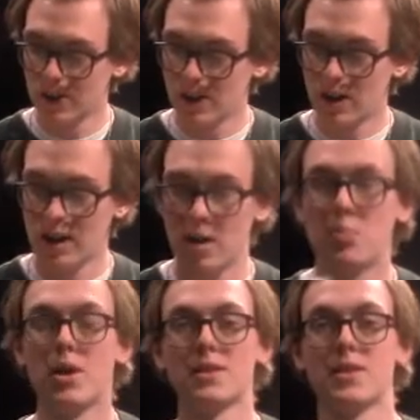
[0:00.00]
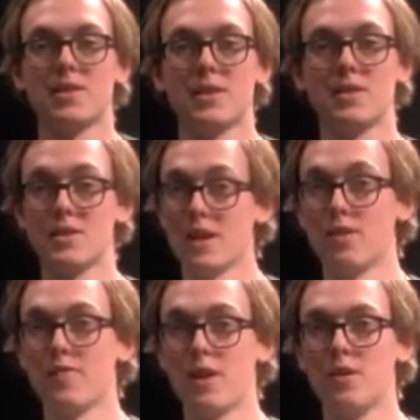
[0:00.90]
I bought this in
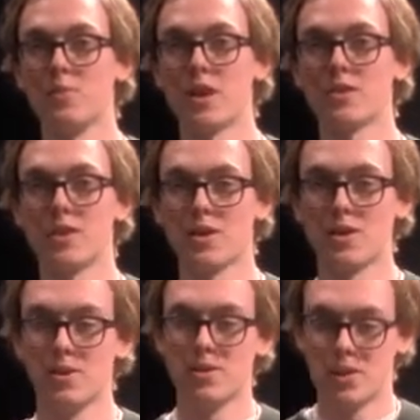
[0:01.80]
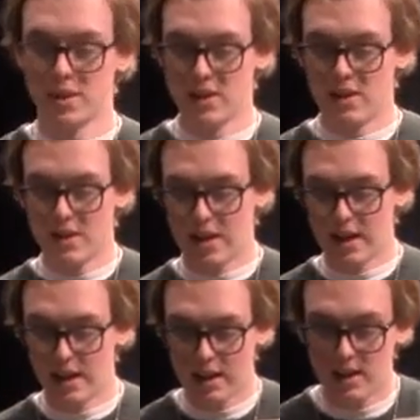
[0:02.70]
Santa Fe, New Mexico.
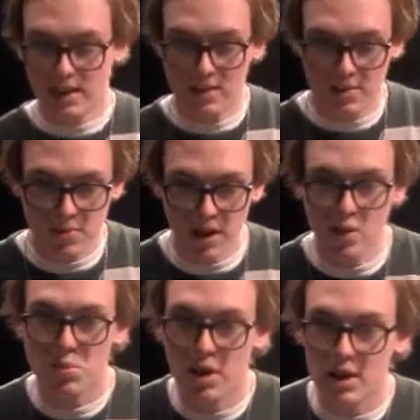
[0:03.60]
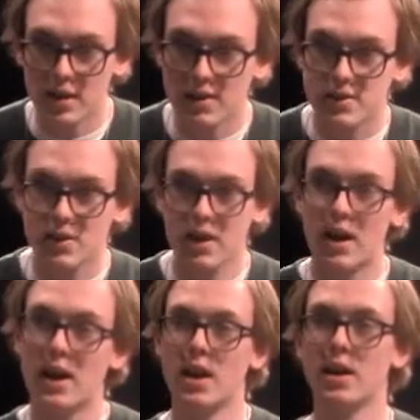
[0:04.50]
And when I bought it,
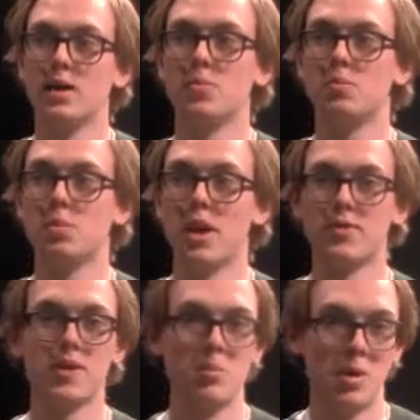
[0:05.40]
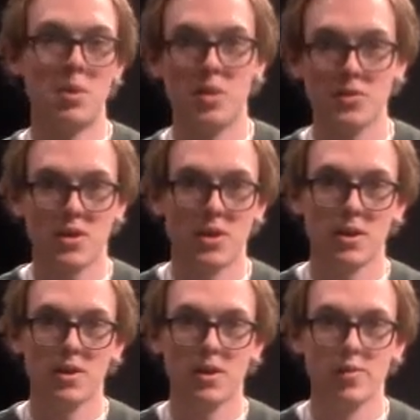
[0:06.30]
I left it in my mom's
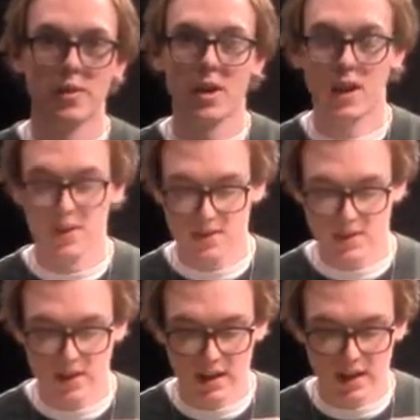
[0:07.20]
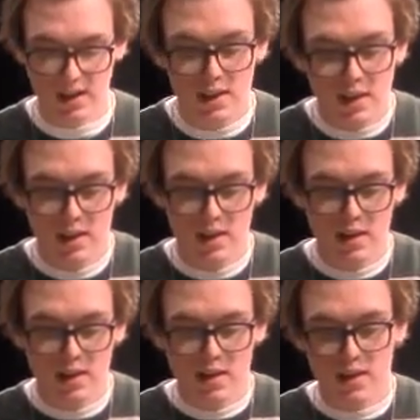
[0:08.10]
car overnight and
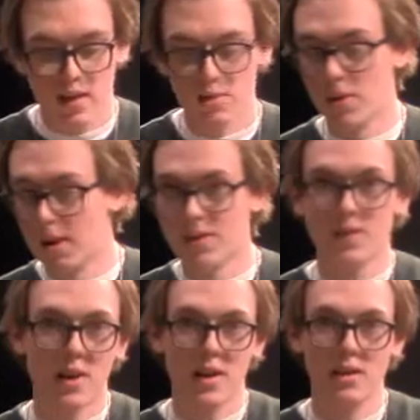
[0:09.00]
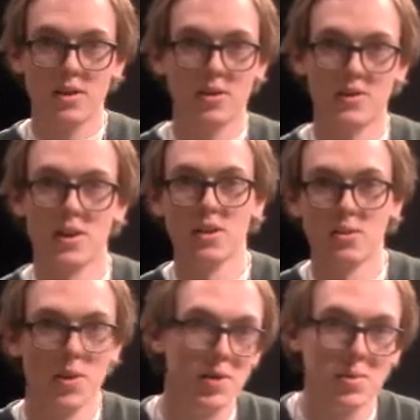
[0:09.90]
went inside the hotel or
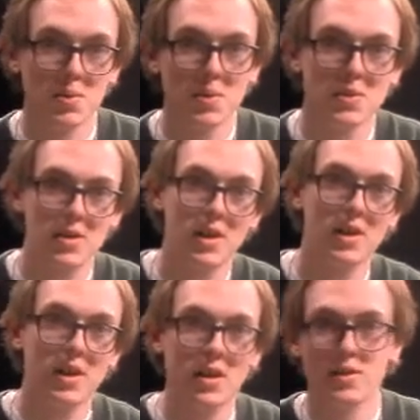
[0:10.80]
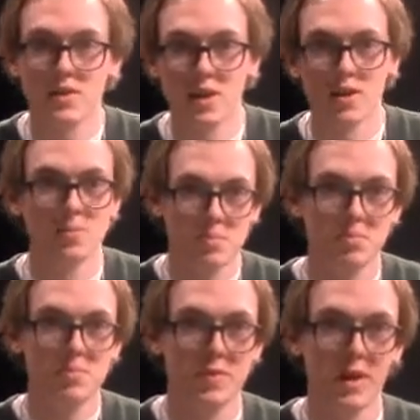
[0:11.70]
wherever we were staying, and I just kind of
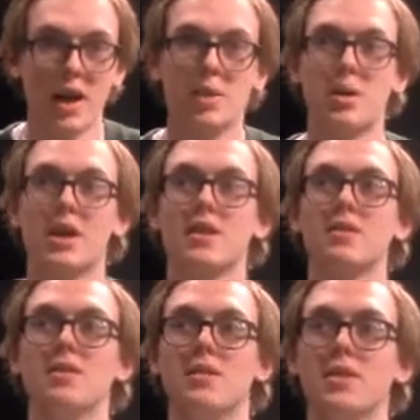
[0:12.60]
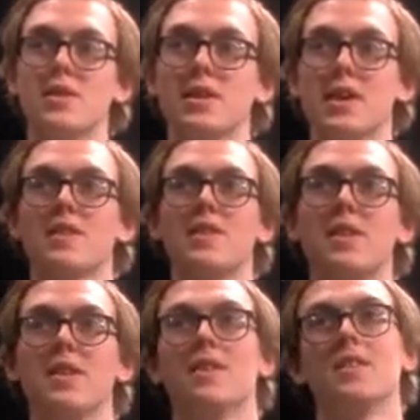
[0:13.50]
forgot about it until the next
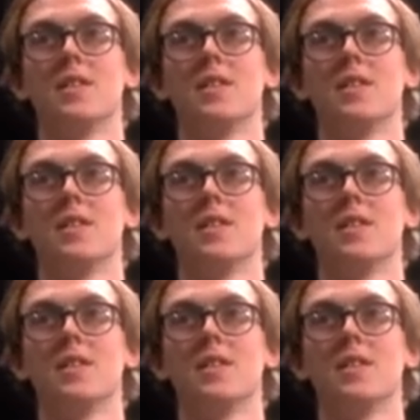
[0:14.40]
day in